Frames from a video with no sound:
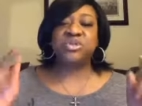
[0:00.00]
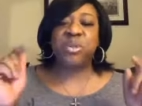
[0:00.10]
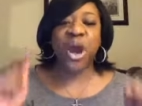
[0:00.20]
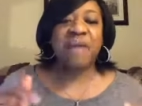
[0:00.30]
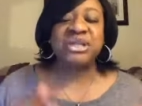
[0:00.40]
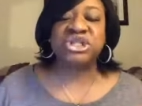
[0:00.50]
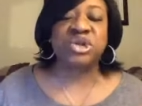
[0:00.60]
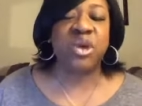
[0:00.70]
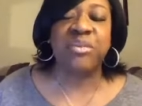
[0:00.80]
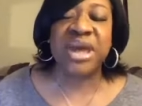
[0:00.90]
You promised
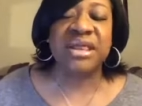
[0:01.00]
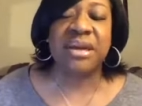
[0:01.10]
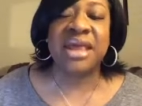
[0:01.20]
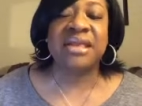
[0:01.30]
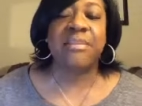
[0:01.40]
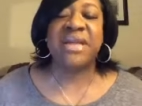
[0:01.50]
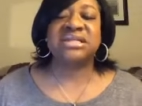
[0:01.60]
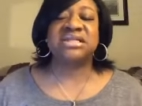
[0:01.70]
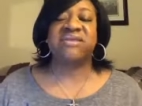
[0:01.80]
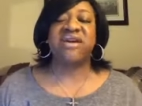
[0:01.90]
you would be in the
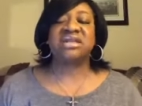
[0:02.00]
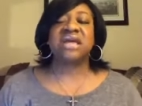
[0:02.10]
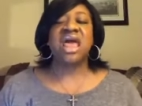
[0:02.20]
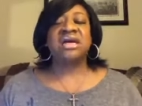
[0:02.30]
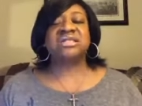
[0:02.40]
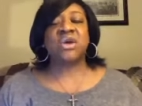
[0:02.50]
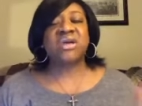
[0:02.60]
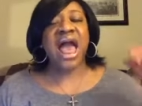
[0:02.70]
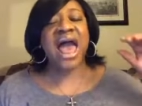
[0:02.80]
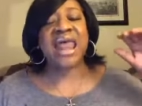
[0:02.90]
midst of us.
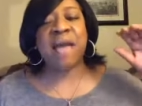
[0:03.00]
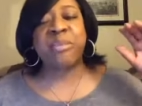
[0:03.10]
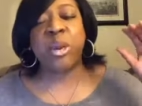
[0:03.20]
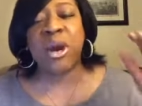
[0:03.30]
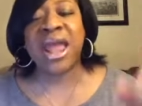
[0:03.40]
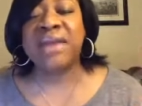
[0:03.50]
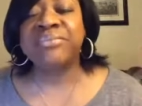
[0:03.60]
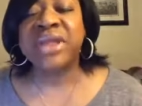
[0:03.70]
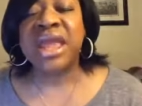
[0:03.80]
So, God, I pray